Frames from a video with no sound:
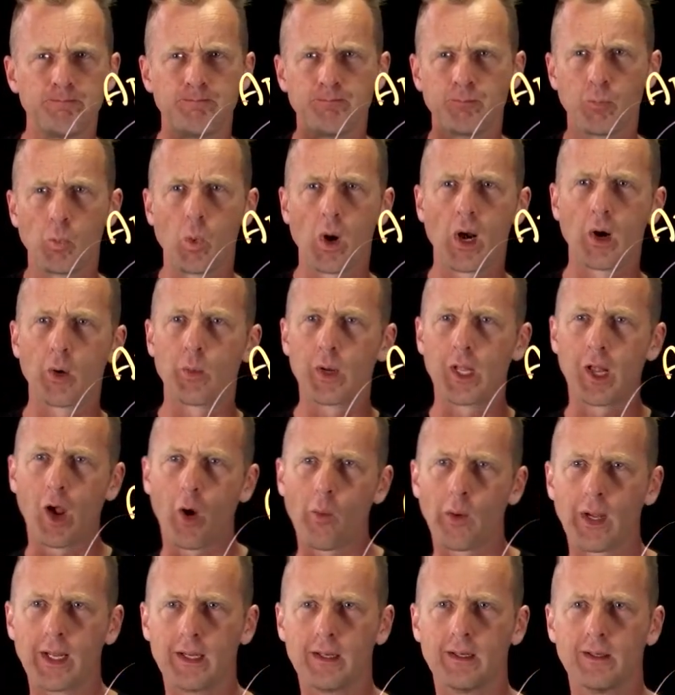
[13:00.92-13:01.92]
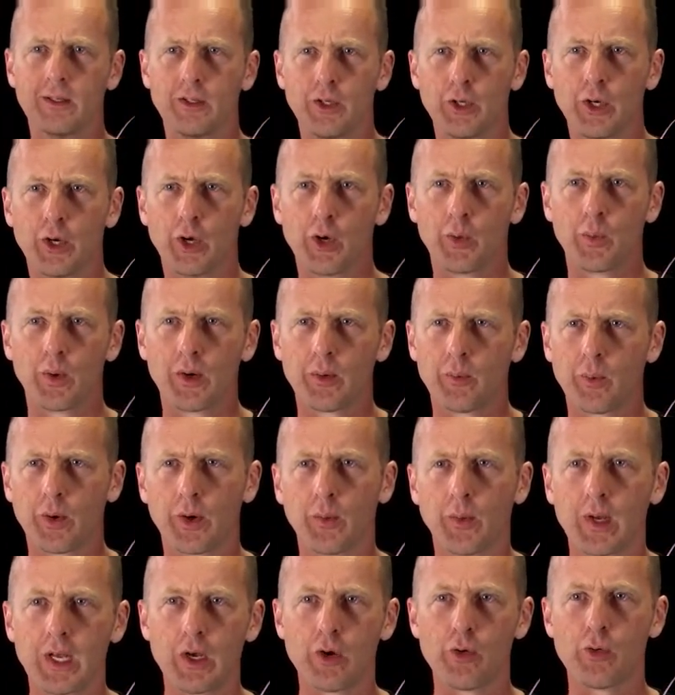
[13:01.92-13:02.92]
where are we going? You know, what are
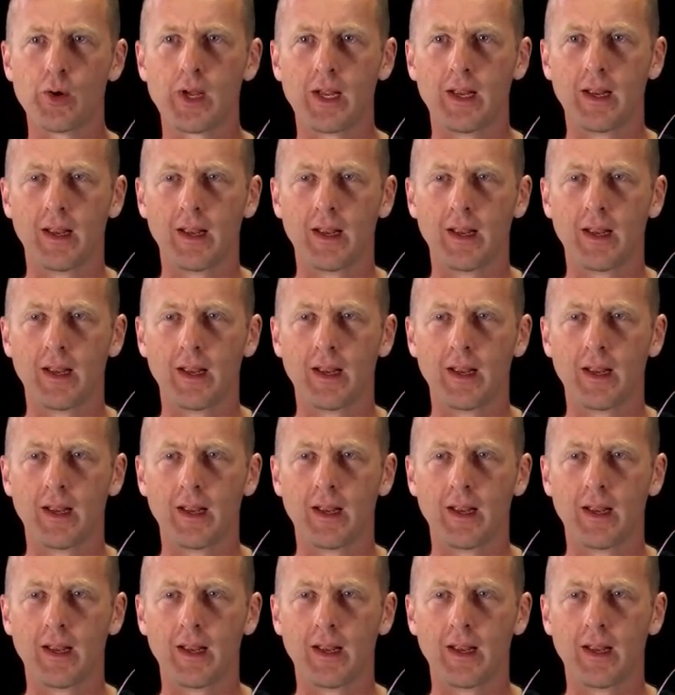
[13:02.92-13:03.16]
we doing?